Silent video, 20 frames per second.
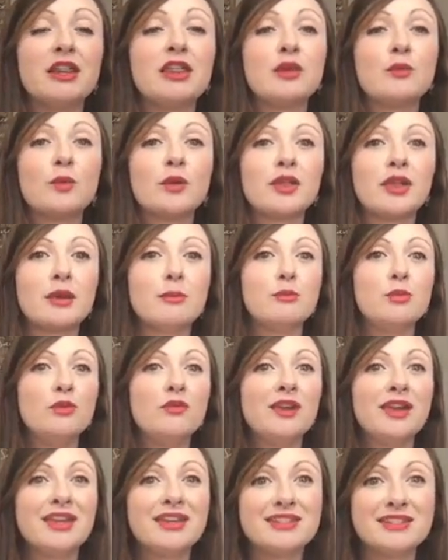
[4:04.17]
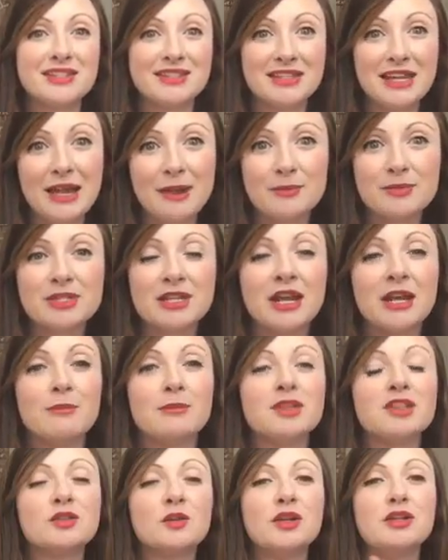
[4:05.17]
And then we're like moving into nap time.
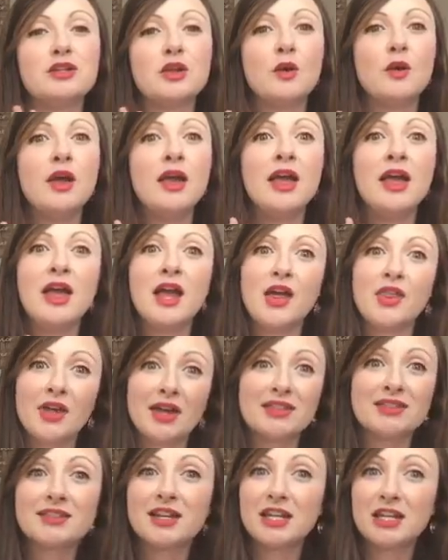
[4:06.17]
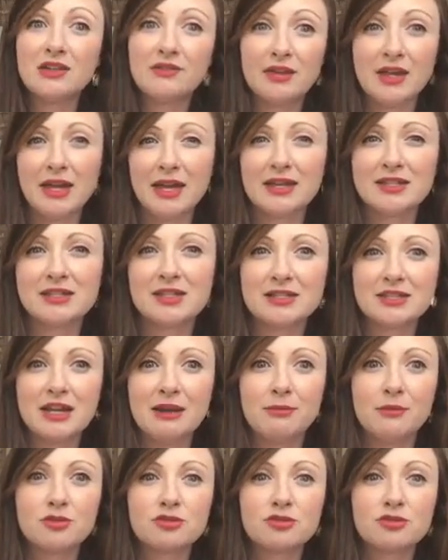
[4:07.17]
And so I know that's kind of a hectic time.